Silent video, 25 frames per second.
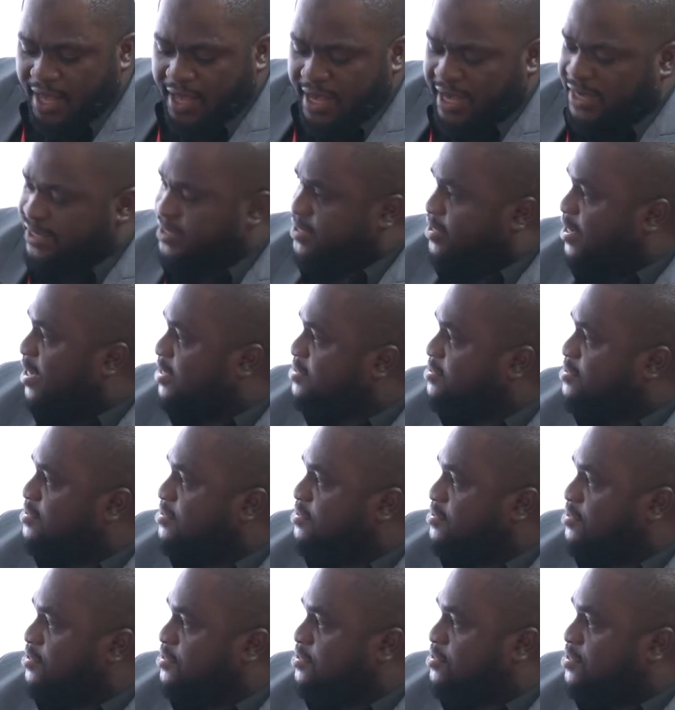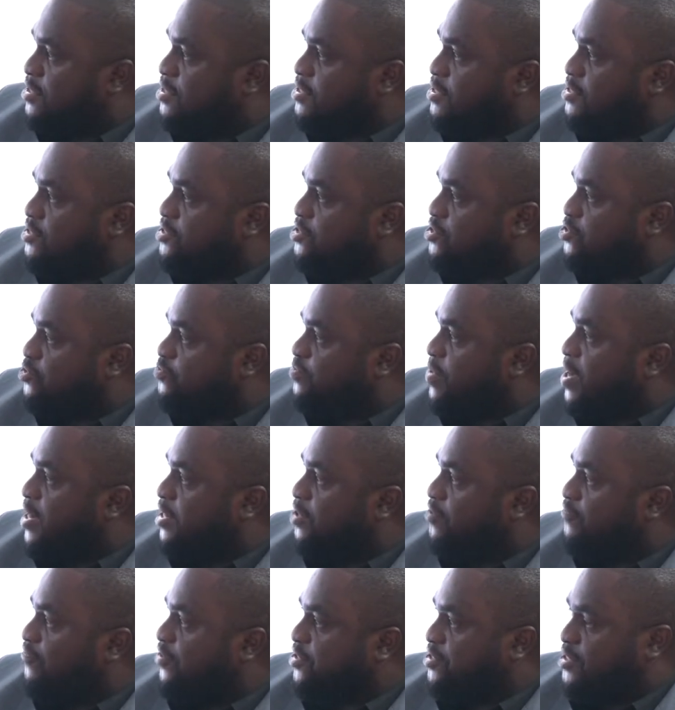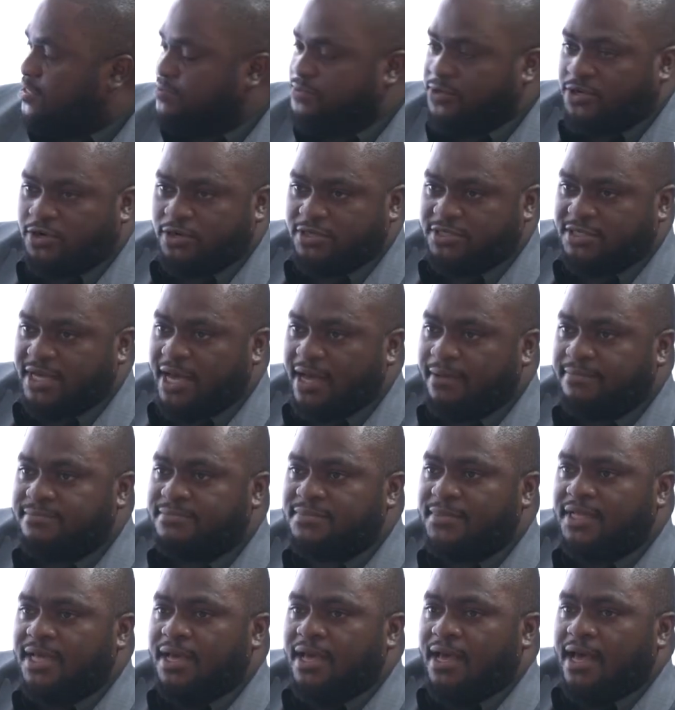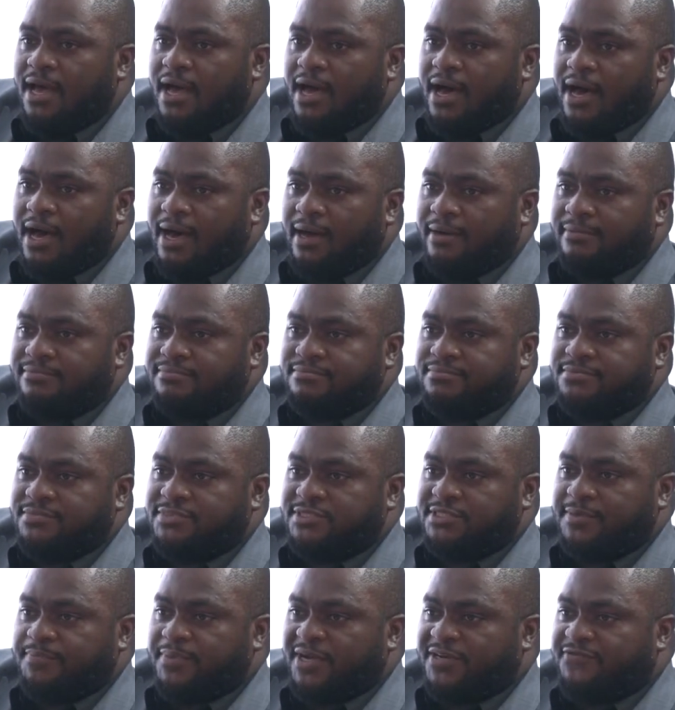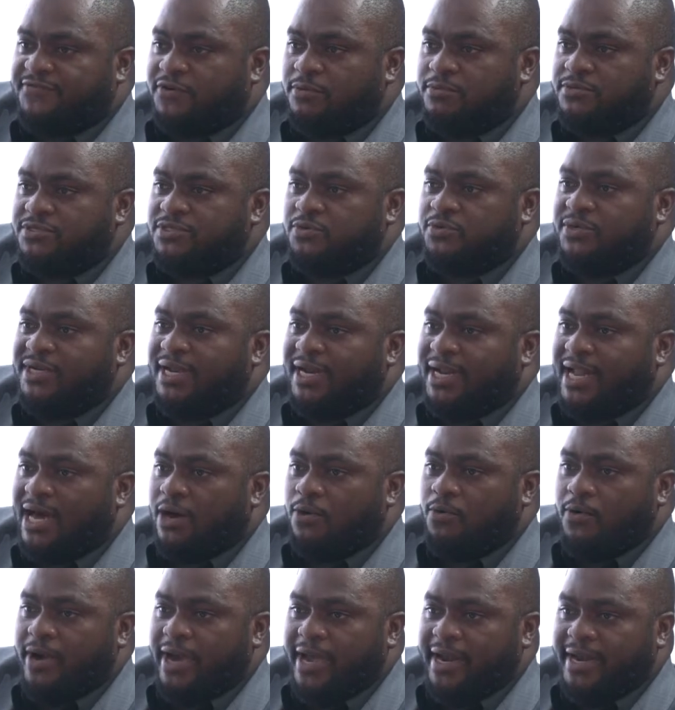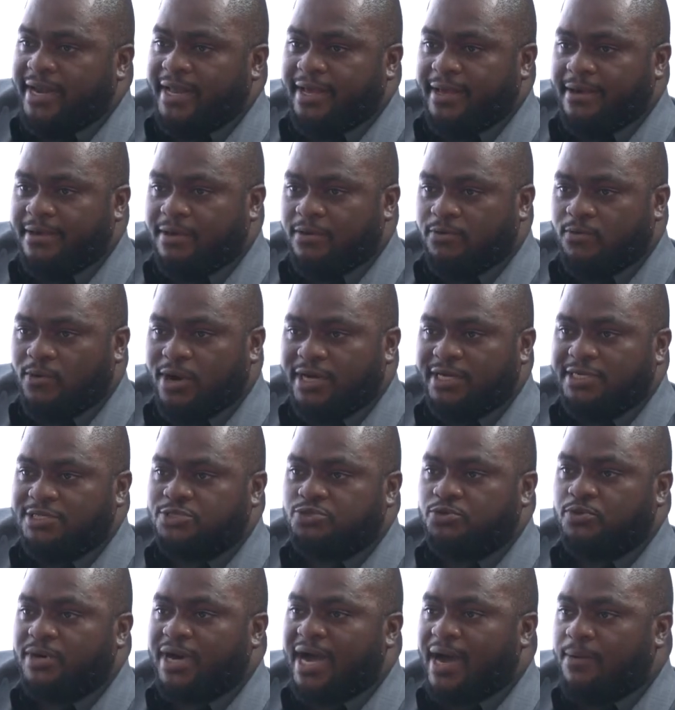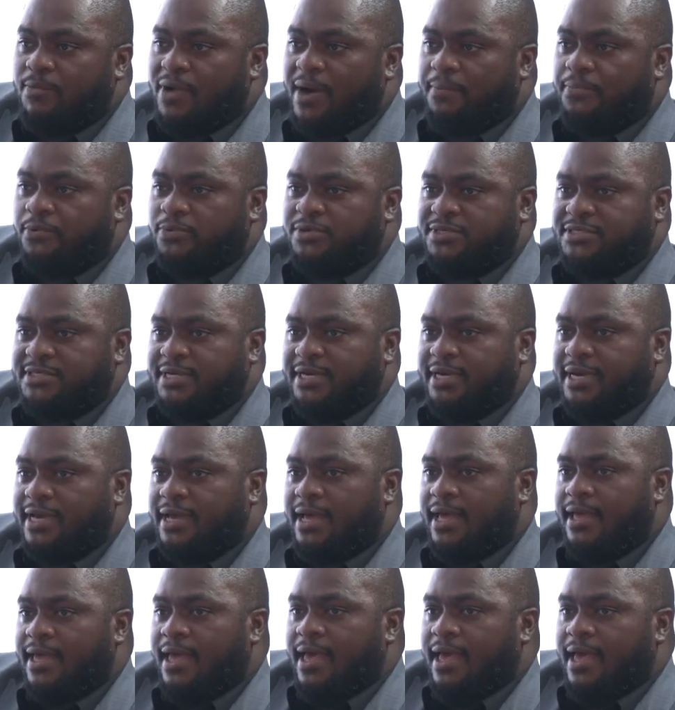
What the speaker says: And the last thing, this thing is spy innovation, because the platforms will allow anyone to come up with a